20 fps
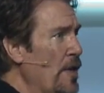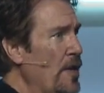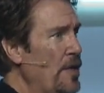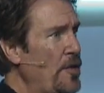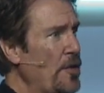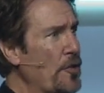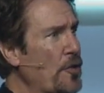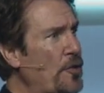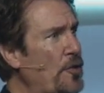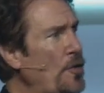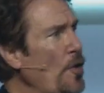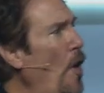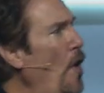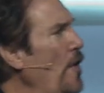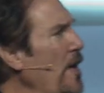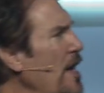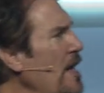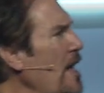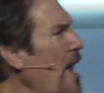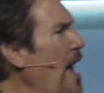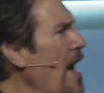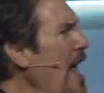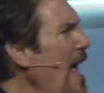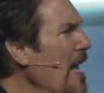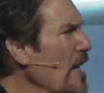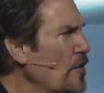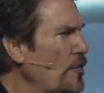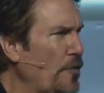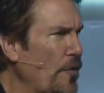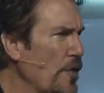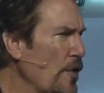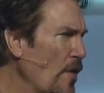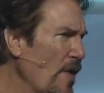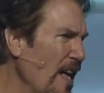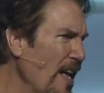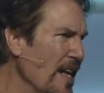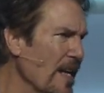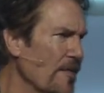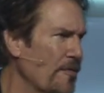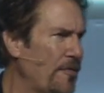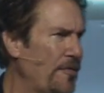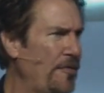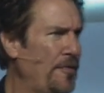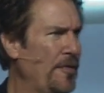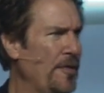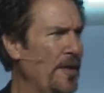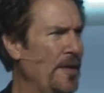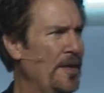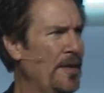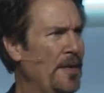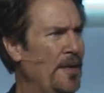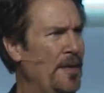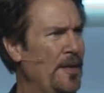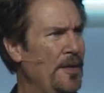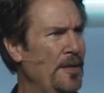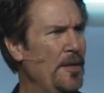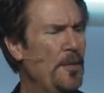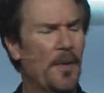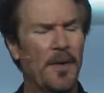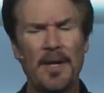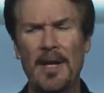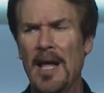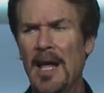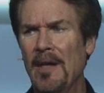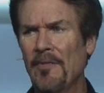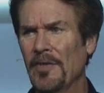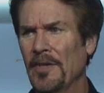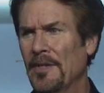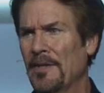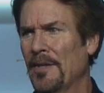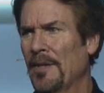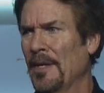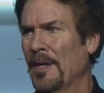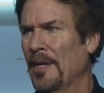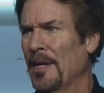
to the story God has for your life. You really haven't.